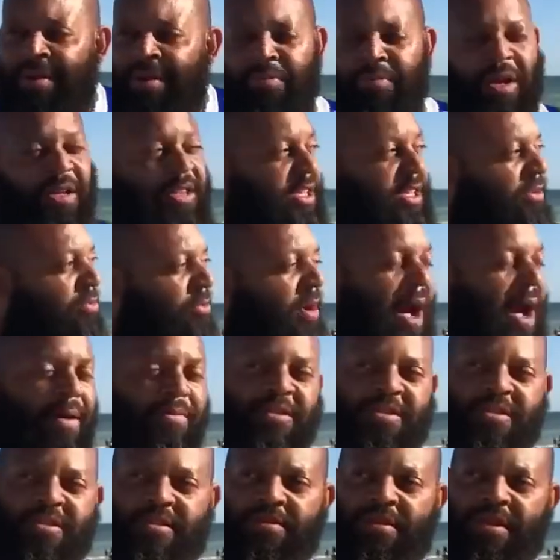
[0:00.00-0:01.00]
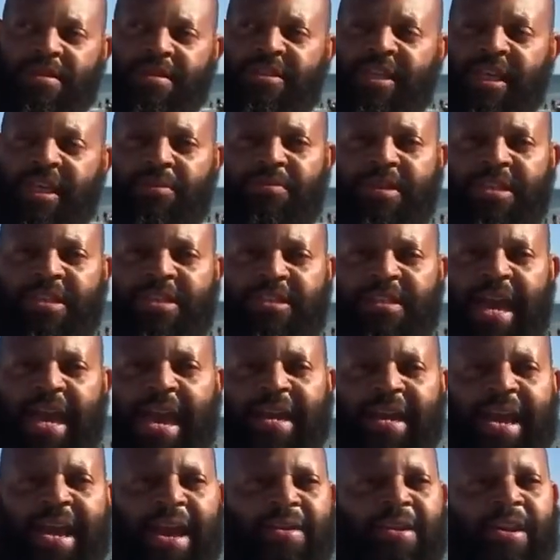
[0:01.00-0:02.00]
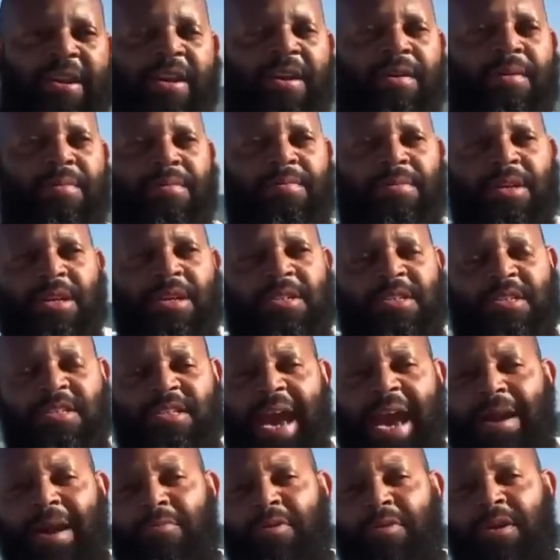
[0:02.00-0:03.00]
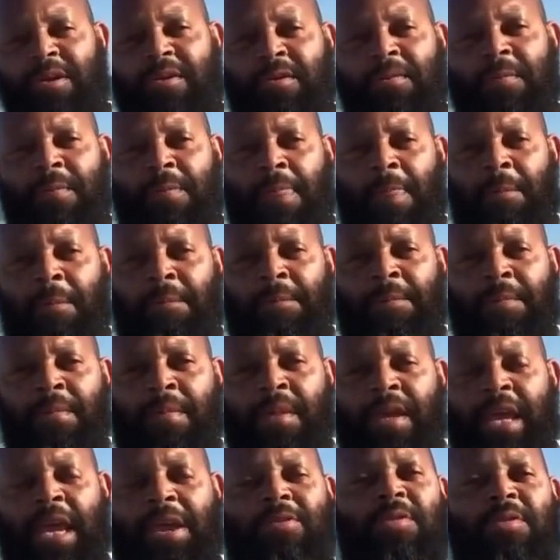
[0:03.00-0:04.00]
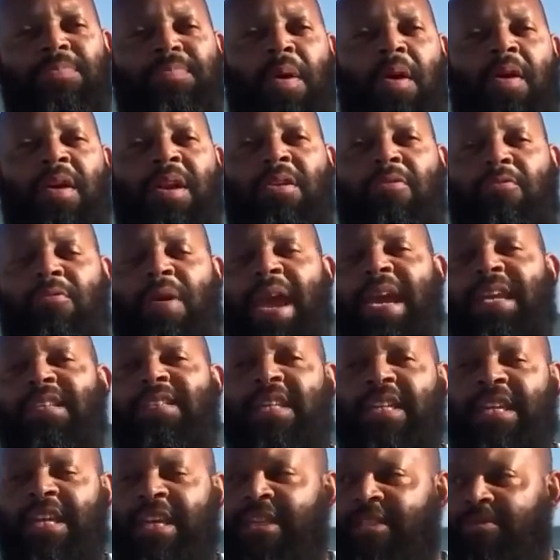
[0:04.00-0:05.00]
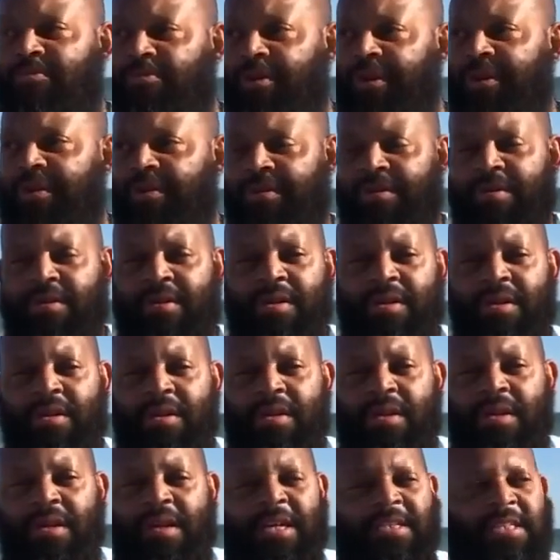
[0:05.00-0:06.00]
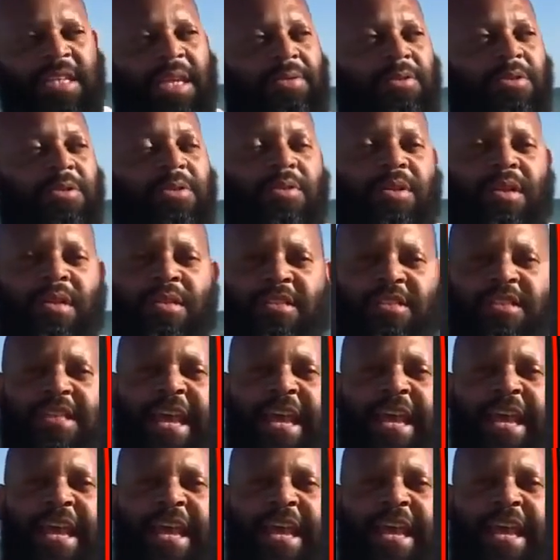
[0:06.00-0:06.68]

me and brother Yuan was uh, dealing with this guy down there near the Skywheel he was born and raised in Israel because he was the